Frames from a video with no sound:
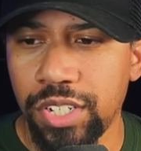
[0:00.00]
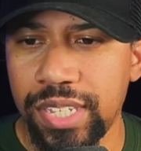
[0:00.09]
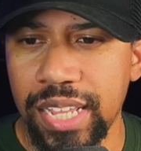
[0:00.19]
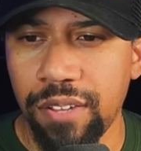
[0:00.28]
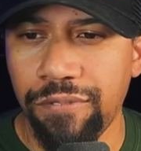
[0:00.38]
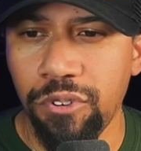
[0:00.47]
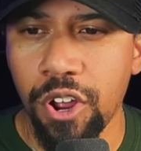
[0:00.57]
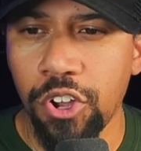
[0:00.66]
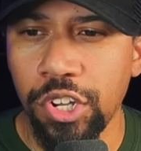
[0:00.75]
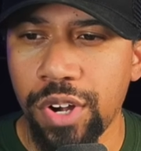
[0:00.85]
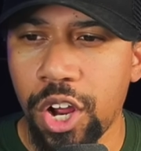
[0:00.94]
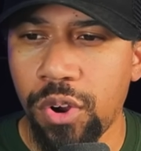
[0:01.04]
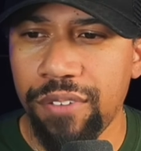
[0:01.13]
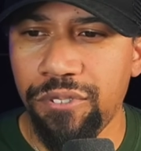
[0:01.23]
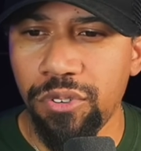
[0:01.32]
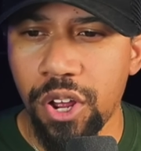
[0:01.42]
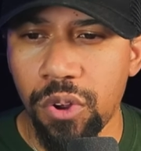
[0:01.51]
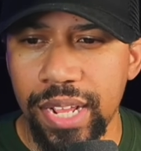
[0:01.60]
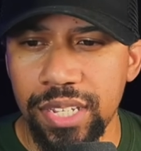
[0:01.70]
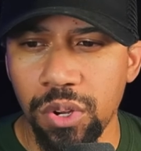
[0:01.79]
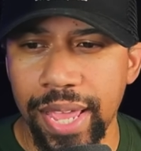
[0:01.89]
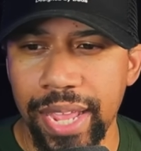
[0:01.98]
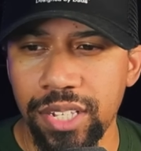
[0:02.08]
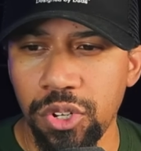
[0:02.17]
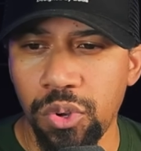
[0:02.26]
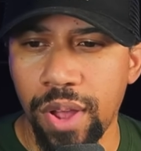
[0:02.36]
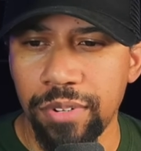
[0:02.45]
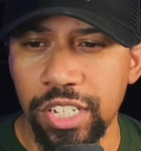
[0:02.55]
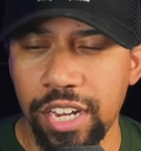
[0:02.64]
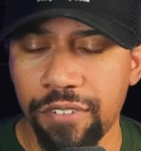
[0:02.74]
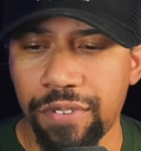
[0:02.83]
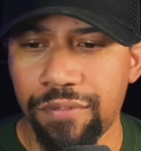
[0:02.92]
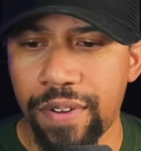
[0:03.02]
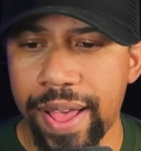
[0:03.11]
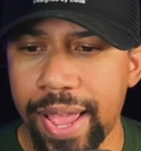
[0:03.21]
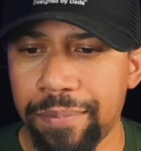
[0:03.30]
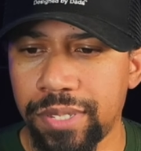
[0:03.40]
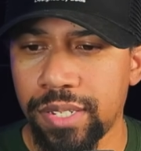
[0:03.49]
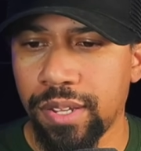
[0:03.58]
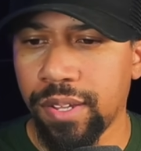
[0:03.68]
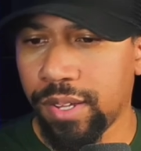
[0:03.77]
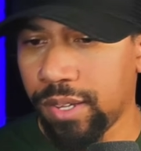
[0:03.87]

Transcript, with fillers: She says, if you know, you know. If you don't, that's okay too. I'm just here for the vibes.